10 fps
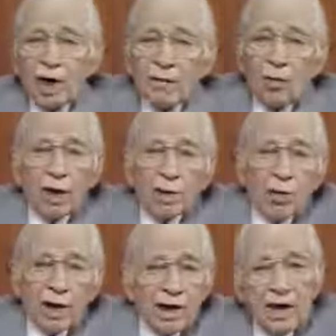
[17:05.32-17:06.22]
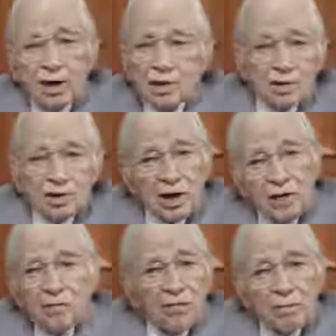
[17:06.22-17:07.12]
life, why do I need it as a
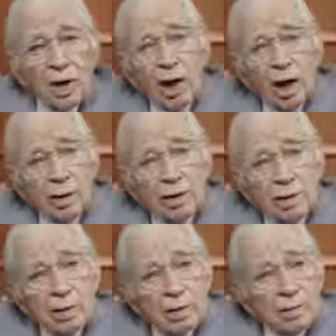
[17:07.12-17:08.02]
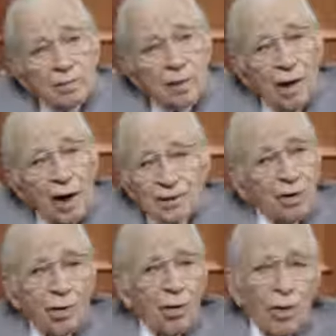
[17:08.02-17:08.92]
gift from God? I
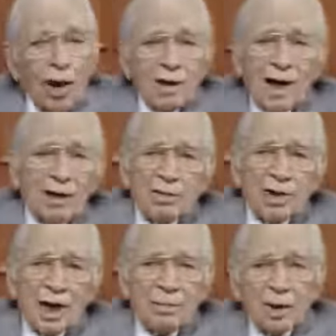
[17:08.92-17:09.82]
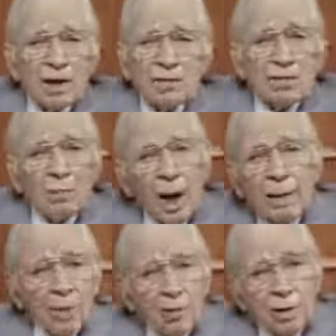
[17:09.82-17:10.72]
said, Oh, I, how can I believe the
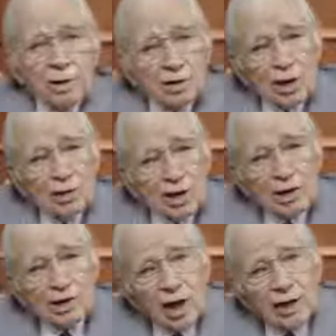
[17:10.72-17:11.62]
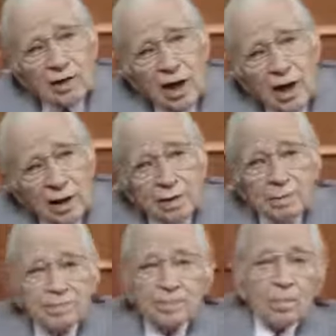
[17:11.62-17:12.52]
Bible when it says things like that?
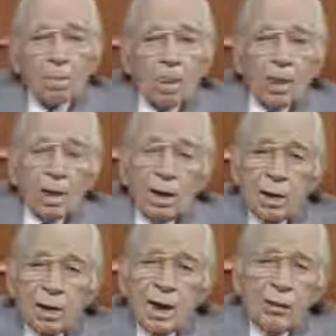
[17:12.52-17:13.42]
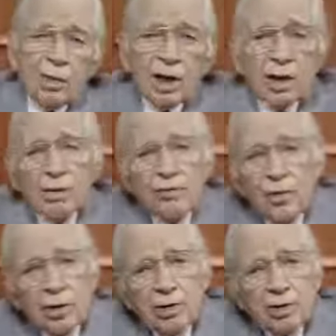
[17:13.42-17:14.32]
Then I went a little
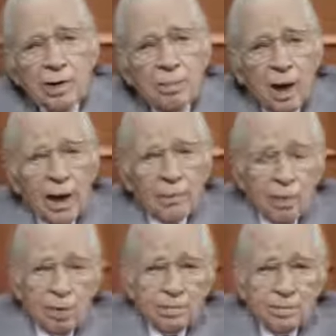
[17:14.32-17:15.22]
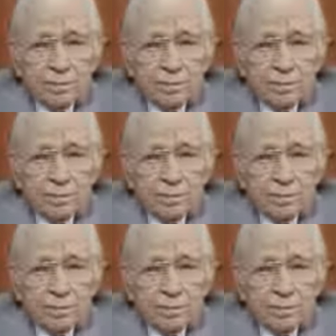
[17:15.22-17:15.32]
further in the Bible